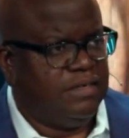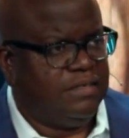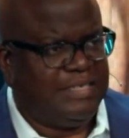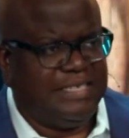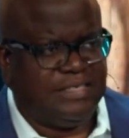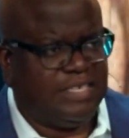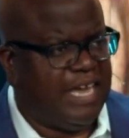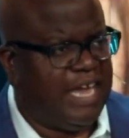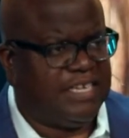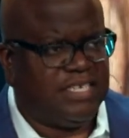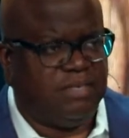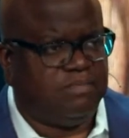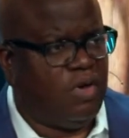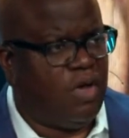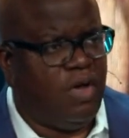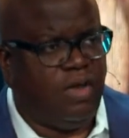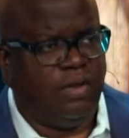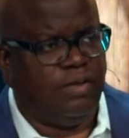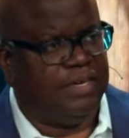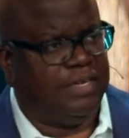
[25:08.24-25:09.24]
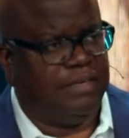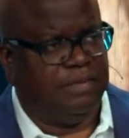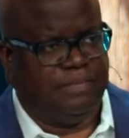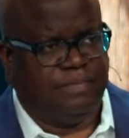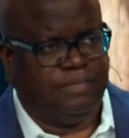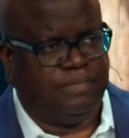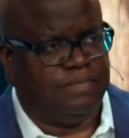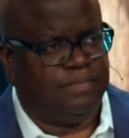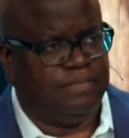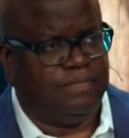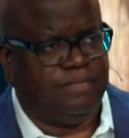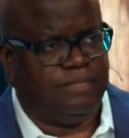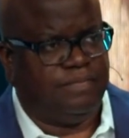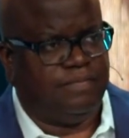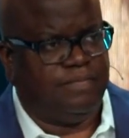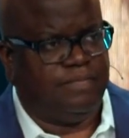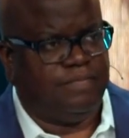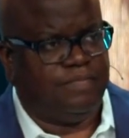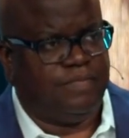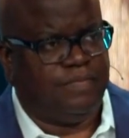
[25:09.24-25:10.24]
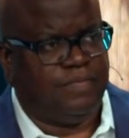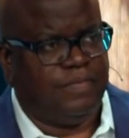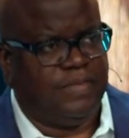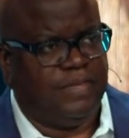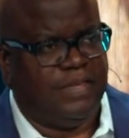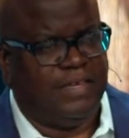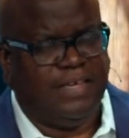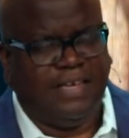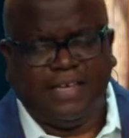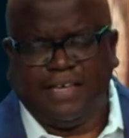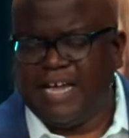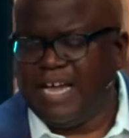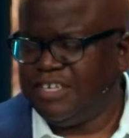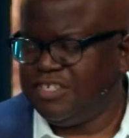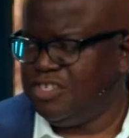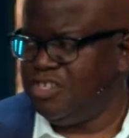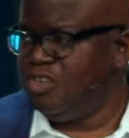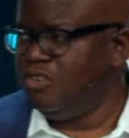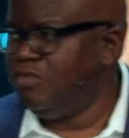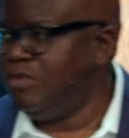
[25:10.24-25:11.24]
It says cast them all on him. Guys, do